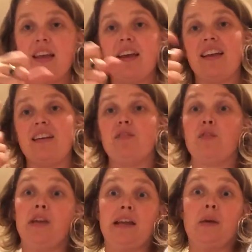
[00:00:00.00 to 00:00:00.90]
And if you
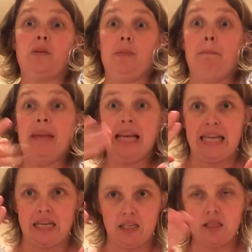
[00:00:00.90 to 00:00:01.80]
get up to
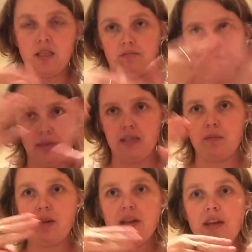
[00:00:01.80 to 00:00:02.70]
millions, big
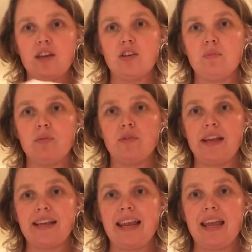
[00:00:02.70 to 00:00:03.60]
number, you just put
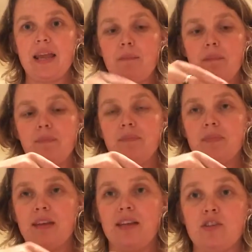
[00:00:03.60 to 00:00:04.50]
like an M
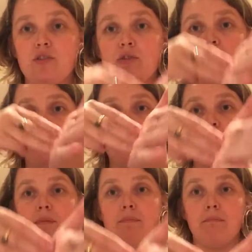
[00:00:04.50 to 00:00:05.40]
and you just go
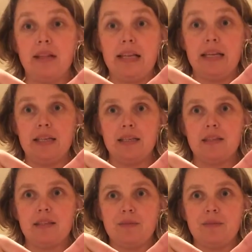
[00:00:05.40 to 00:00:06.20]
forward, millions.